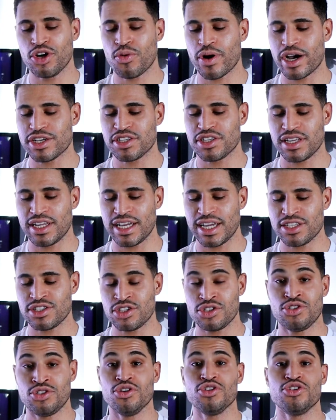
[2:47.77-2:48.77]
question
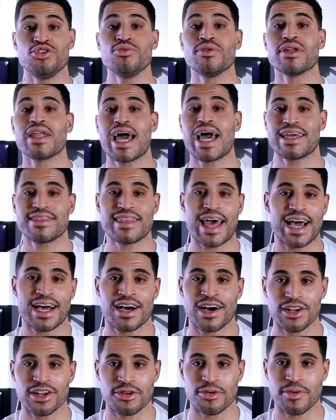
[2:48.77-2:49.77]
is, do you like that
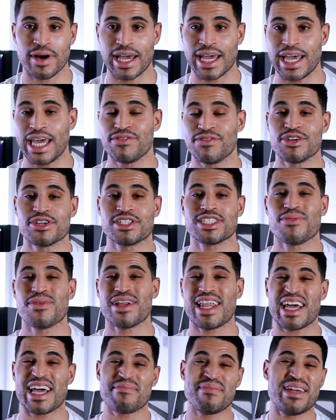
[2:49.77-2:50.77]
colorway? If you're
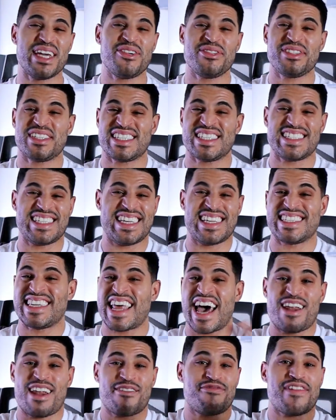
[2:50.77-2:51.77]
someone like me who's just is
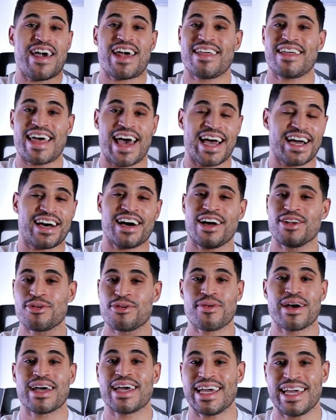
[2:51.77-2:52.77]
not a fan of that
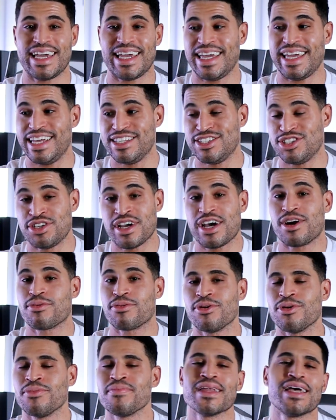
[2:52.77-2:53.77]
colorway in
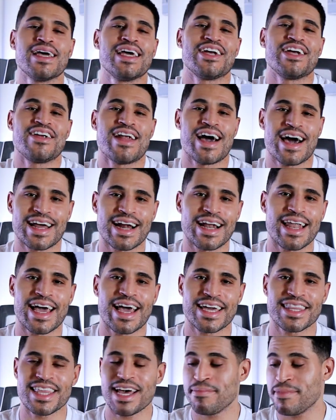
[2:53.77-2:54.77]
general, you're not gonna
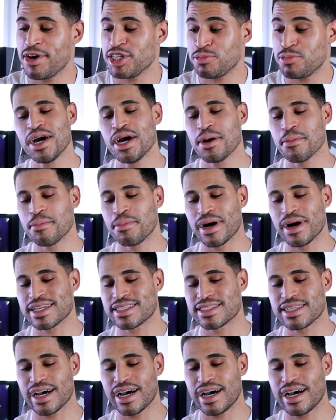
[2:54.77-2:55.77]
like it that much.
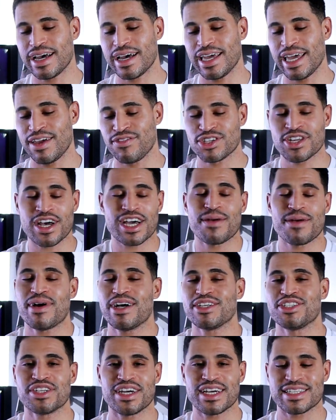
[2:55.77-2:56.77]
But if you're talking
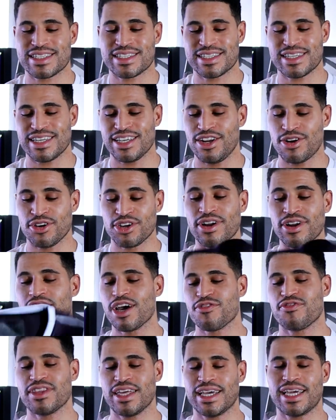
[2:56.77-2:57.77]
about just, you know, you're
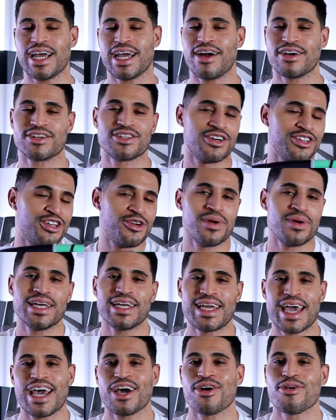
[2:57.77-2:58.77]
left with the character, you really
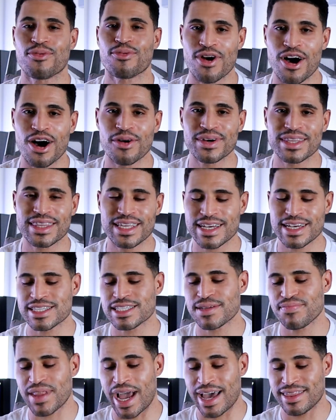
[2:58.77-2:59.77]
can't go wrong with
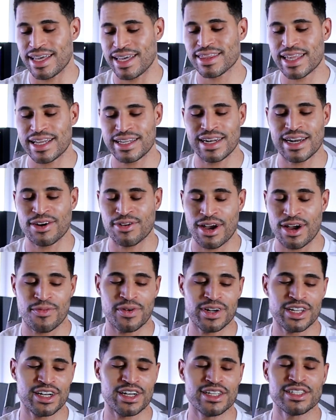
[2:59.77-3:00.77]
this. I think they did a
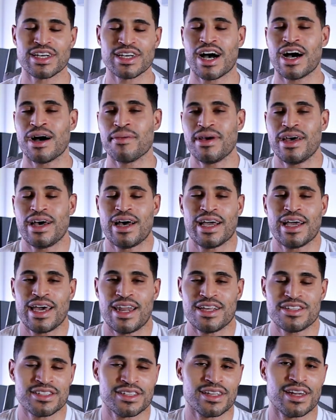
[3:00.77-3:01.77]
really good job.
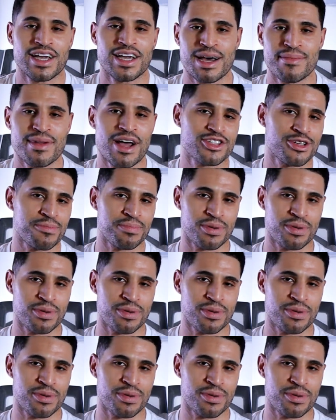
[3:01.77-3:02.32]
Again, it's just gonna come down to